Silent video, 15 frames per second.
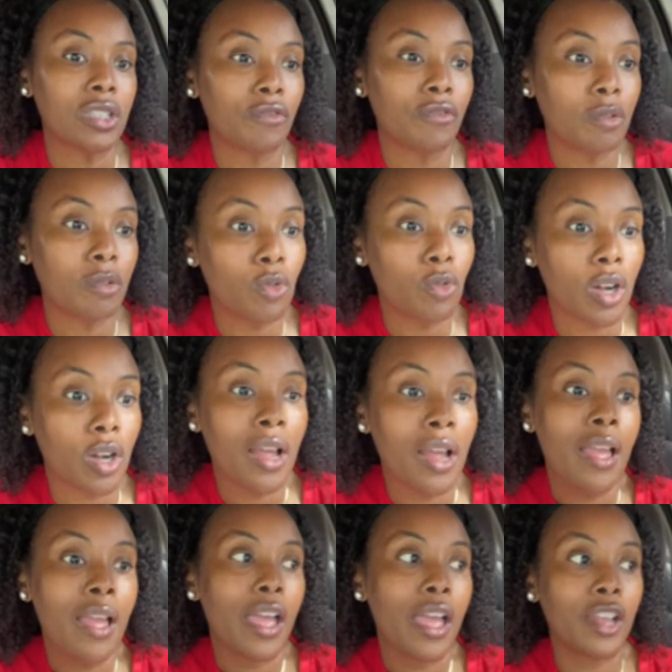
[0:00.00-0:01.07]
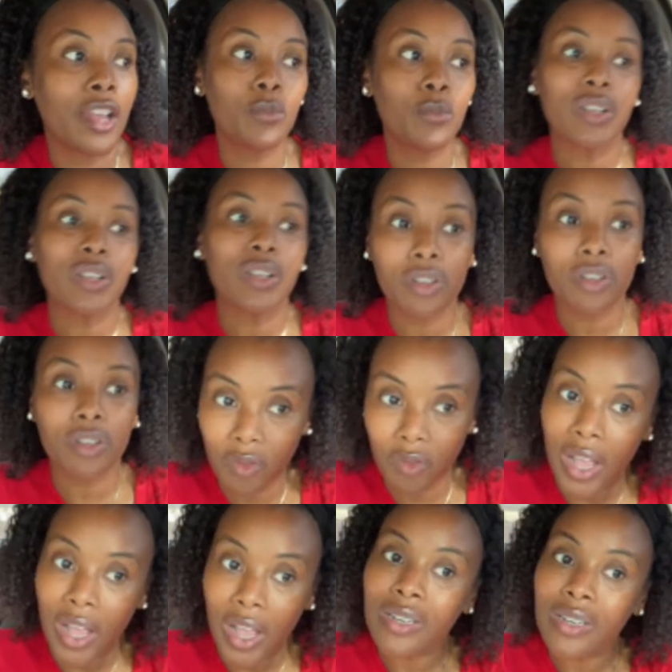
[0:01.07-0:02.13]
even more, and what you're going to
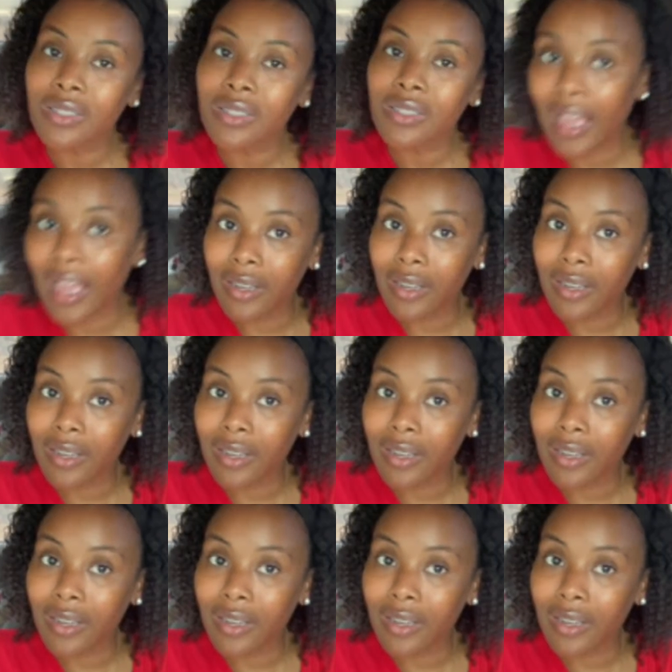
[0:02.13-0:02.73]
find is that